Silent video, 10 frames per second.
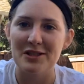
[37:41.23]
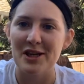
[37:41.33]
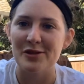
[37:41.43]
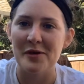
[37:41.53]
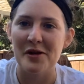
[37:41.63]

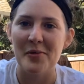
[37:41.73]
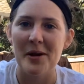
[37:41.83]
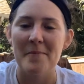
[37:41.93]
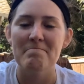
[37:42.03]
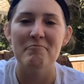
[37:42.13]
judgment you
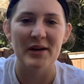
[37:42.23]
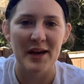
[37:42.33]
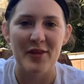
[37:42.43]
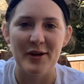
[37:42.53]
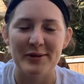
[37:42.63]
will, but I
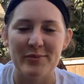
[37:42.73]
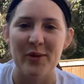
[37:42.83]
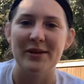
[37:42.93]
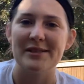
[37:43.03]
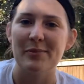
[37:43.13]
thought it was
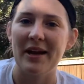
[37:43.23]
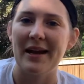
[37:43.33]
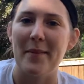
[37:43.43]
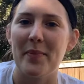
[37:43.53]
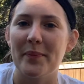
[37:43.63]
important to bring it
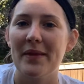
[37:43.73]
up.